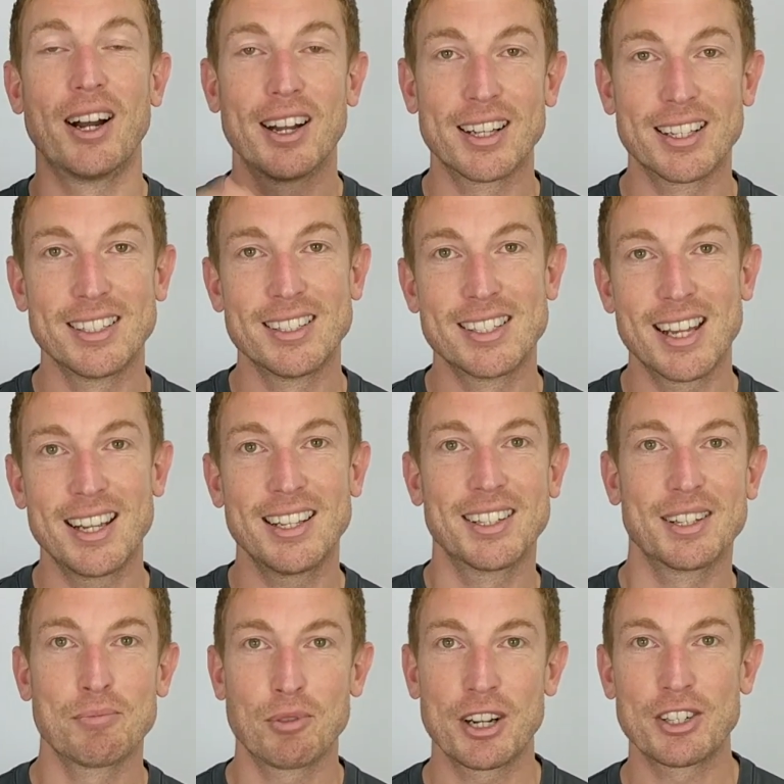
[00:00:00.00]
but I can
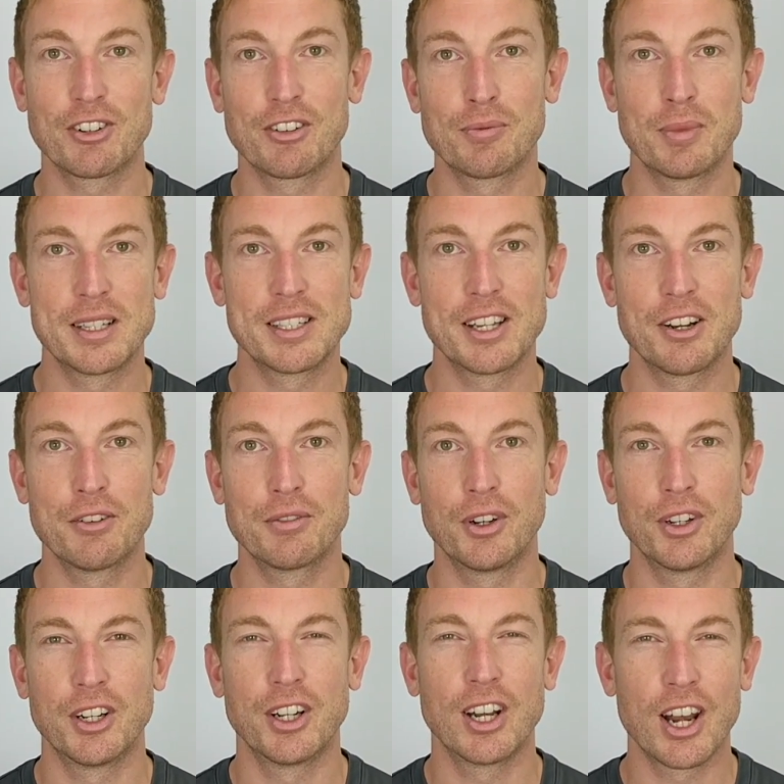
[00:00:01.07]
take the pressure off myself
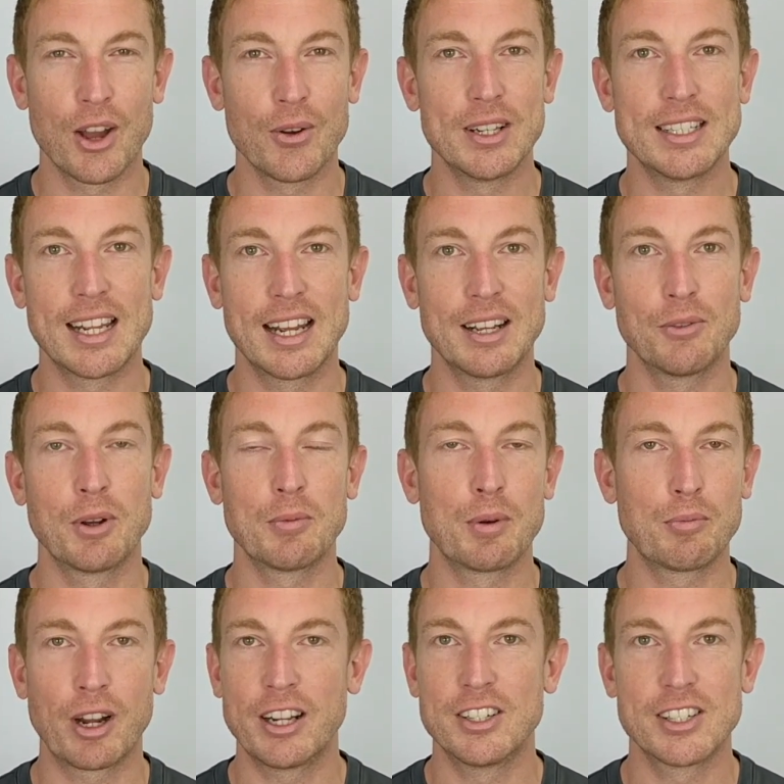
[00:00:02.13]
on a lower day where
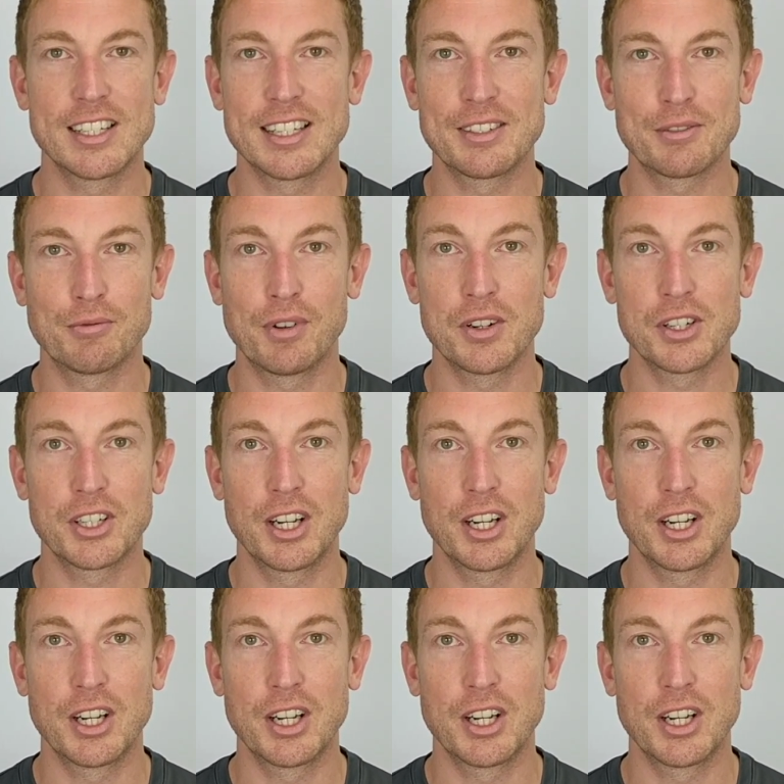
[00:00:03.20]
my brain just isn't